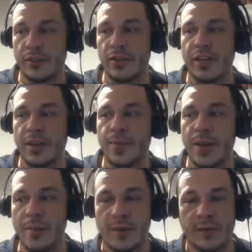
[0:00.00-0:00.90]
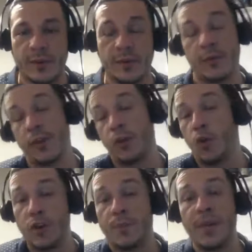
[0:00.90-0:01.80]
not going to pay me for,
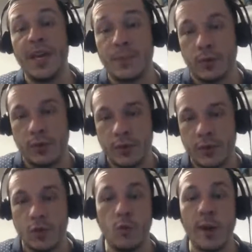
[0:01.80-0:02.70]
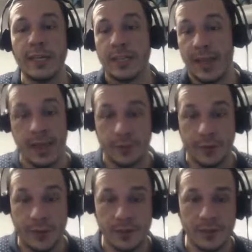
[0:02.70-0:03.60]
or the people who waited in line for
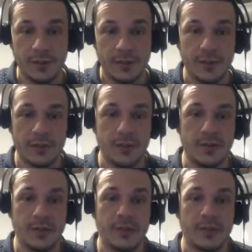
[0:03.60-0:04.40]
this. Mm-hmm.